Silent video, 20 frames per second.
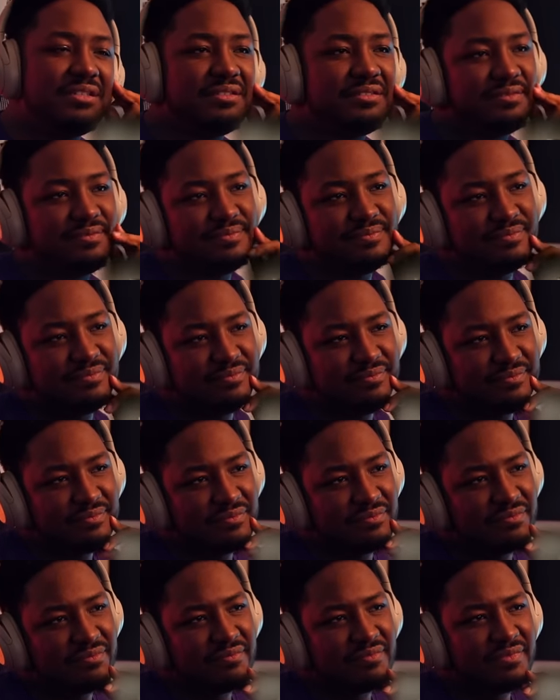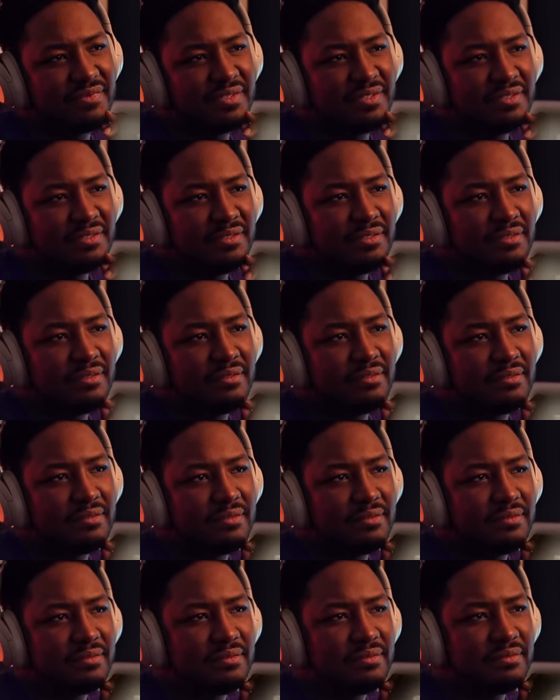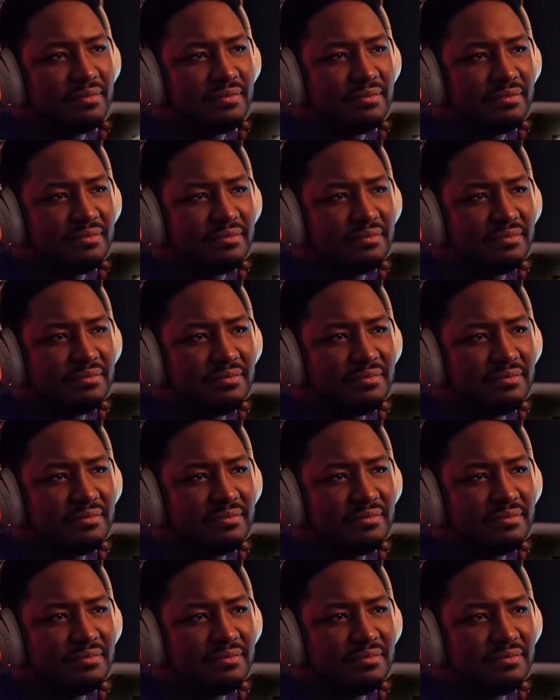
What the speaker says: X type thing. Can I get a little striptease?